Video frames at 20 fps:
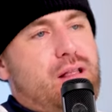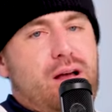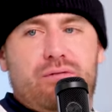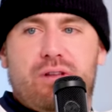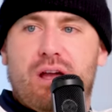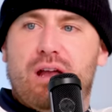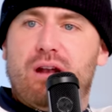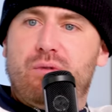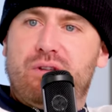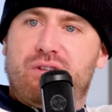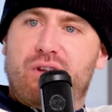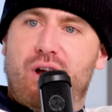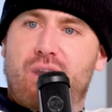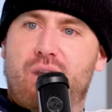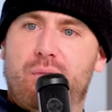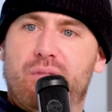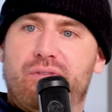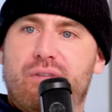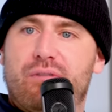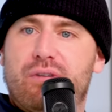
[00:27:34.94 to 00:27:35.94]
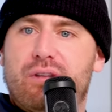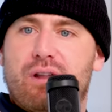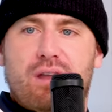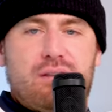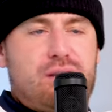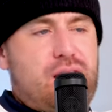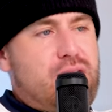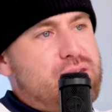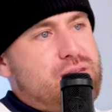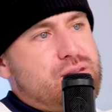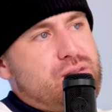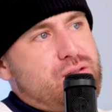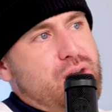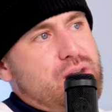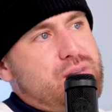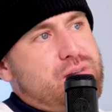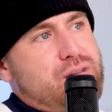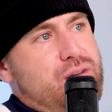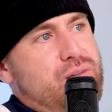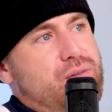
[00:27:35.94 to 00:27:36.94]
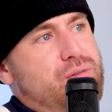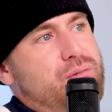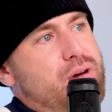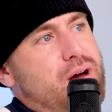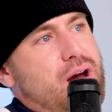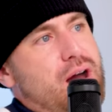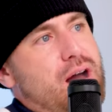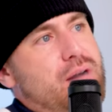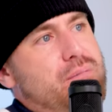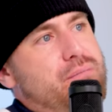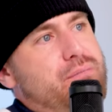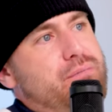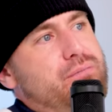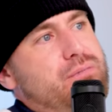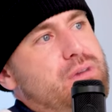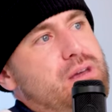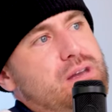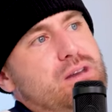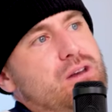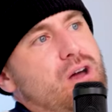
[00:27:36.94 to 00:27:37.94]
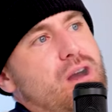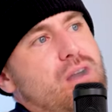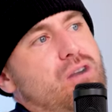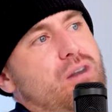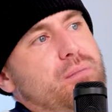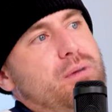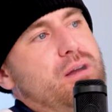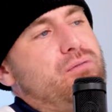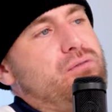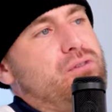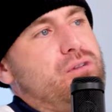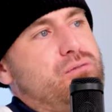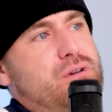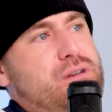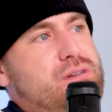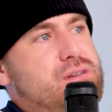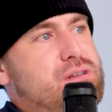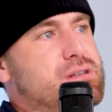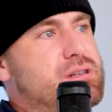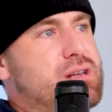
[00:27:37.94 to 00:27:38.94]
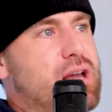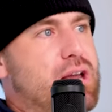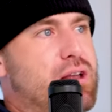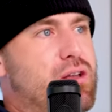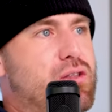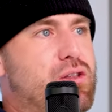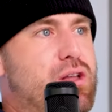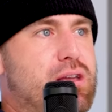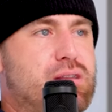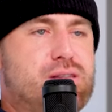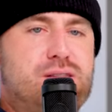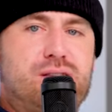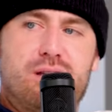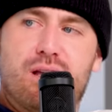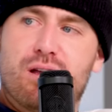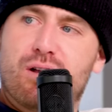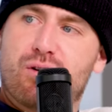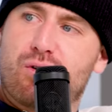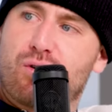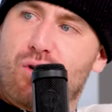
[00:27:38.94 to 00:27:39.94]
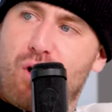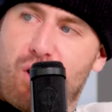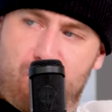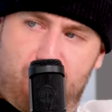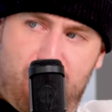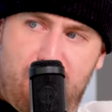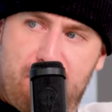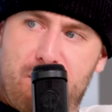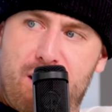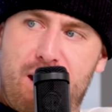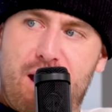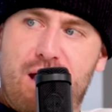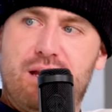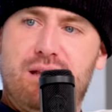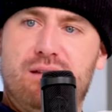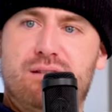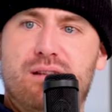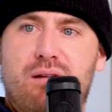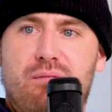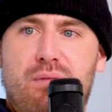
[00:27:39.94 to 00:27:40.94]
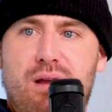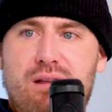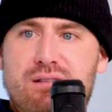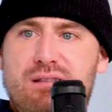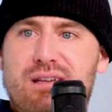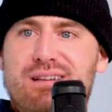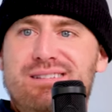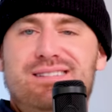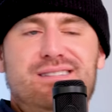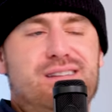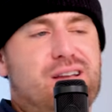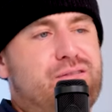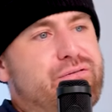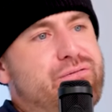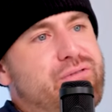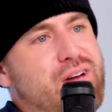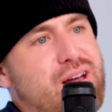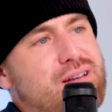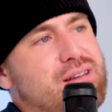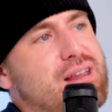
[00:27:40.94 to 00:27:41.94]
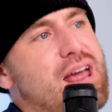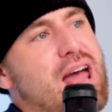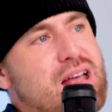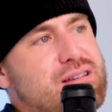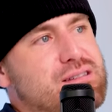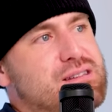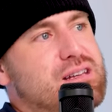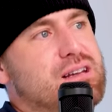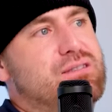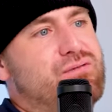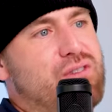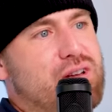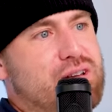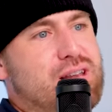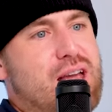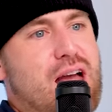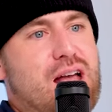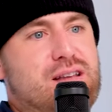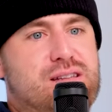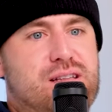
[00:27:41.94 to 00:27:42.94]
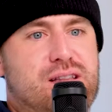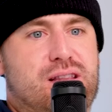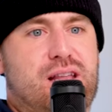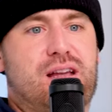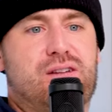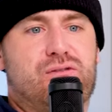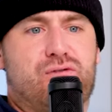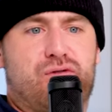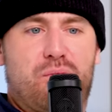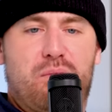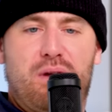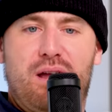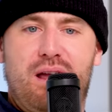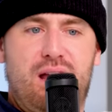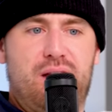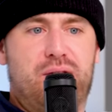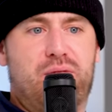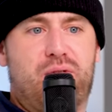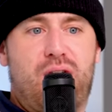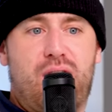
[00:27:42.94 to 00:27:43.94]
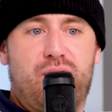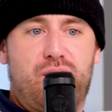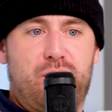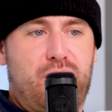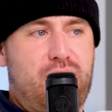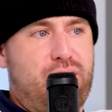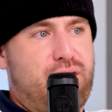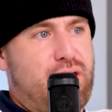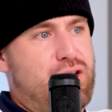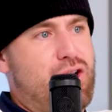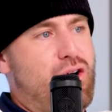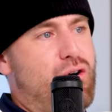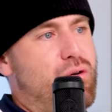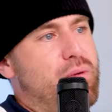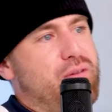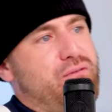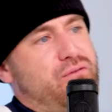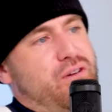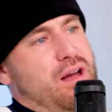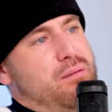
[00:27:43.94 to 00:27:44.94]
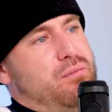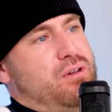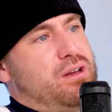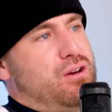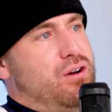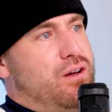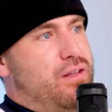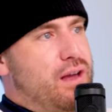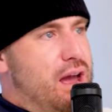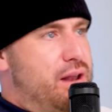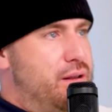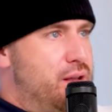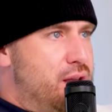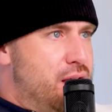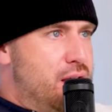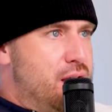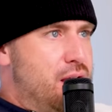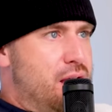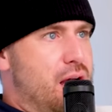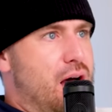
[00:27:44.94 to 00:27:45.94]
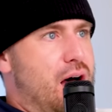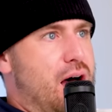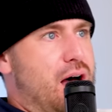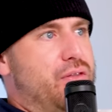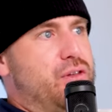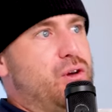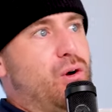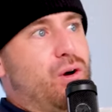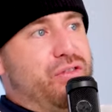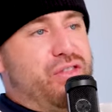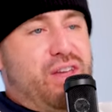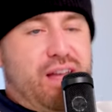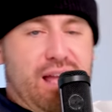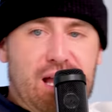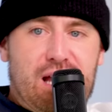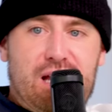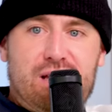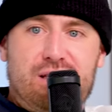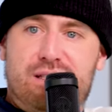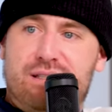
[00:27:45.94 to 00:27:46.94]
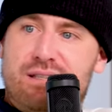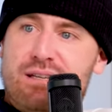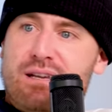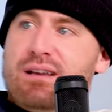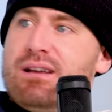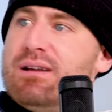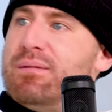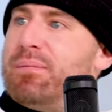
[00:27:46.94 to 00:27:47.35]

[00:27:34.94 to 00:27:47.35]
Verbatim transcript: love Dana. We talk almost every day. Dana's okay. a great dude. Um, he did not call me out for good reason. Dana is a great man. He's done amazing things. He's done fantastic, fantastic things for me and everybody that I know, my family and all that. Uh, the only thing is,